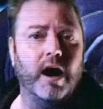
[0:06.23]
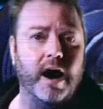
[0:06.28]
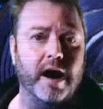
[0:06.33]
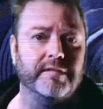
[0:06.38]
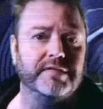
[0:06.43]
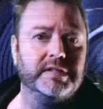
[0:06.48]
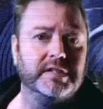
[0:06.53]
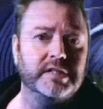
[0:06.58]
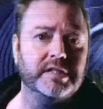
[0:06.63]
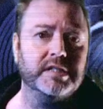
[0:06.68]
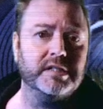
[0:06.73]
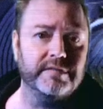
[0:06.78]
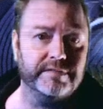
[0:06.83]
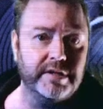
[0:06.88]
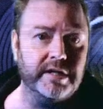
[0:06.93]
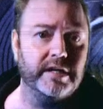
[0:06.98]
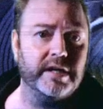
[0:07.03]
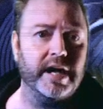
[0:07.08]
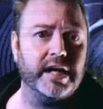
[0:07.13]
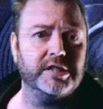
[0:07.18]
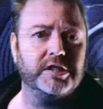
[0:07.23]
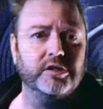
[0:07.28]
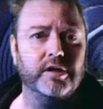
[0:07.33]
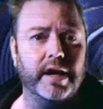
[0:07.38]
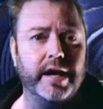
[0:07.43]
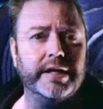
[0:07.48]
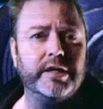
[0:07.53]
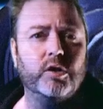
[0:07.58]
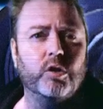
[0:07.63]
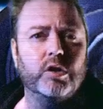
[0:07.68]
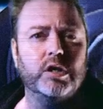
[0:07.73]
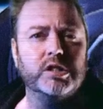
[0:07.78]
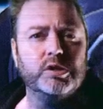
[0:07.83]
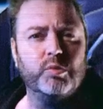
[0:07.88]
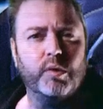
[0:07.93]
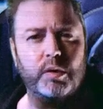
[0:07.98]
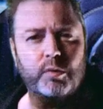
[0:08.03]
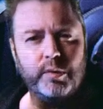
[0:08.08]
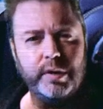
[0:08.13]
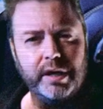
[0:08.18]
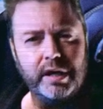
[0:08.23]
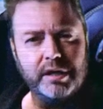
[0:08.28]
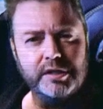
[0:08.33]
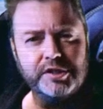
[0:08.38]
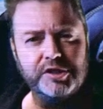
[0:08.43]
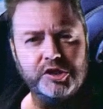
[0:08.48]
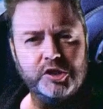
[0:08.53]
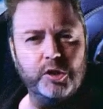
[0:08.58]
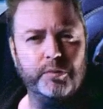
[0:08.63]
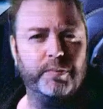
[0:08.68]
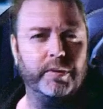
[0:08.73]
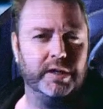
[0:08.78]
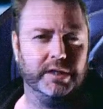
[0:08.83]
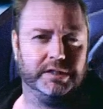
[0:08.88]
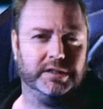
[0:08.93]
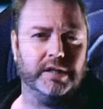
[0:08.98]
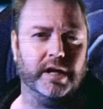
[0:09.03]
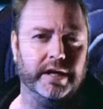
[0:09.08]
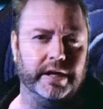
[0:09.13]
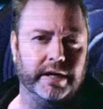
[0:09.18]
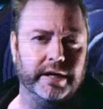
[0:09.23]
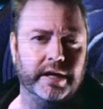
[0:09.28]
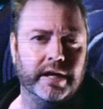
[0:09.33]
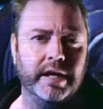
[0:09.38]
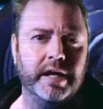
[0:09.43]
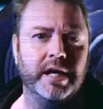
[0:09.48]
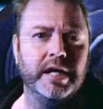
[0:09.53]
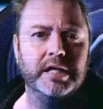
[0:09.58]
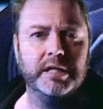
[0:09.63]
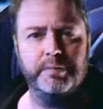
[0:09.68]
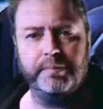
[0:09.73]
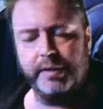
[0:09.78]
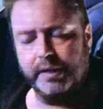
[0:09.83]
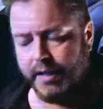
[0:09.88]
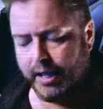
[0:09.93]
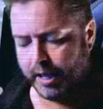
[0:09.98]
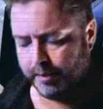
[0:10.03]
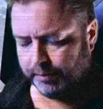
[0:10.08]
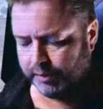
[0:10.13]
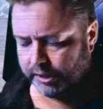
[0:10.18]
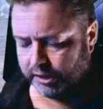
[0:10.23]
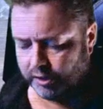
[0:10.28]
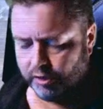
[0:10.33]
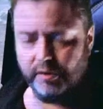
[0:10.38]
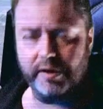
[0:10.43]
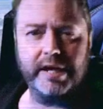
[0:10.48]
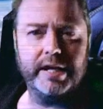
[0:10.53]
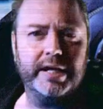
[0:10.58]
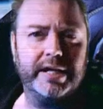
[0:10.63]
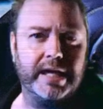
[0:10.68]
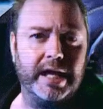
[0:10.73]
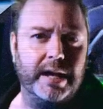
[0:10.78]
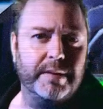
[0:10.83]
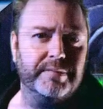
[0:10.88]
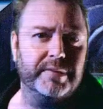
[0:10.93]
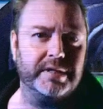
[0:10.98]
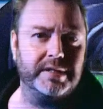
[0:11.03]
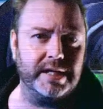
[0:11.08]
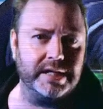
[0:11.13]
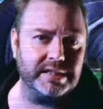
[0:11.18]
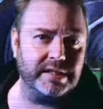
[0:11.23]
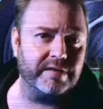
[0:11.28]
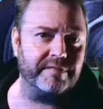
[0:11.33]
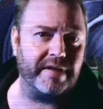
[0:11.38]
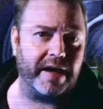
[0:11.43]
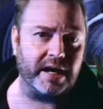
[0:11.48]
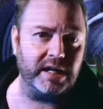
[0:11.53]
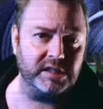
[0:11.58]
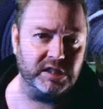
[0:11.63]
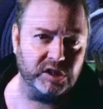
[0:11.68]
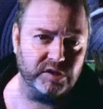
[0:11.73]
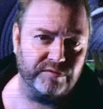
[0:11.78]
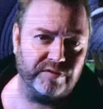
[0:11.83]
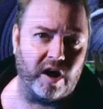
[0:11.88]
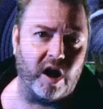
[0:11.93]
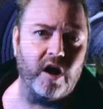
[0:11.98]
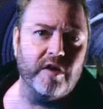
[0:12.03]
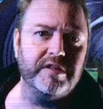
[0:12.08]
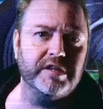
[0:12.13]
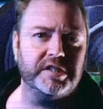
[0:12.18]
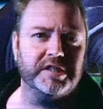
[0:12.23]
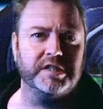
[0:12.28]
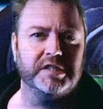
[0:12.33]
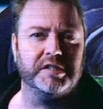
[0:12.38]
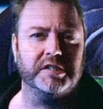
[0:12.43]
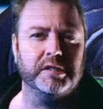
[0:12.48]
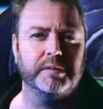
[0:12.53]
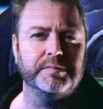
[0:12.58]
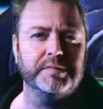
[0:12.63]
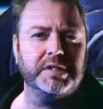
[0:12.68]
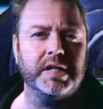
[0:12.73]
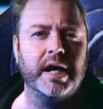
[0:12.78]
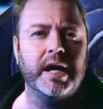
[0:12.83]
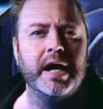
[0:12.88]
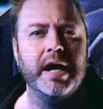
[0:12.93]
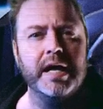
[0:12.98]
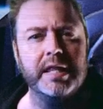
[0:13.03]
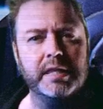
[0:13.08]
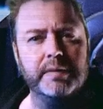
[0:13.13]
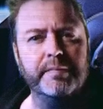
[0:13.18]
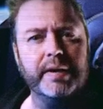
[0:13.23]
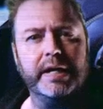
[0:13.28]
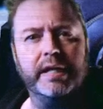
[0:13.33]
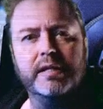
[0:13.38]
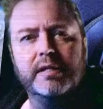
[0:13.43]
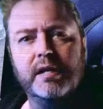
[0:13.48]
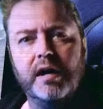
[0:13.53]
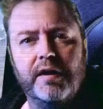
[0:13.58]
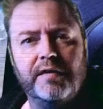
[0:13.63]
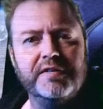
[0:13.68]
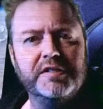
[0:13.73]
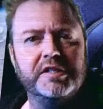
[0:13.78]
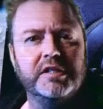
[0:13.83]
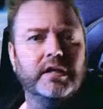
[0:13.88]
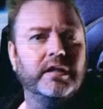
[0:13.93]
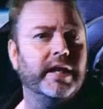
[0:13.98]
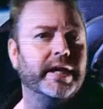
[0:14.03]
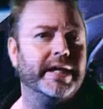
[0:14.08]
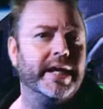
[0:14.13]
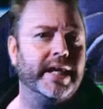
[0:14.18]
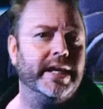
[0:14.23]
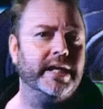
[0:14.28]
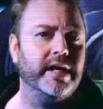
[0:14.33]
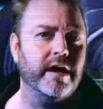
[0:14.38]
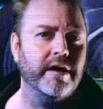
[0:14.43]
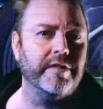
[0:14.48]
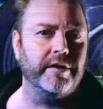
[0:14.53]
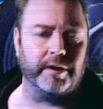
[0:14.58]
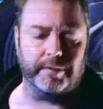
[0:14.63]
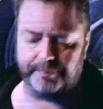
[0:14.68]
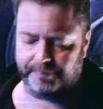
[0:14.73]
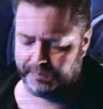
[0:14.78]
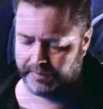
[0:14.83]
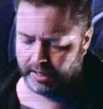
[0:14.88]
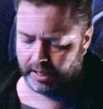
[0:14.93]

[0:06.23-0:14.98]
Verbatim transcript: offices of International Headquarters, where we are super excited to be able to create a game that takes advantage of all the systems that make Intellivision unlike any other.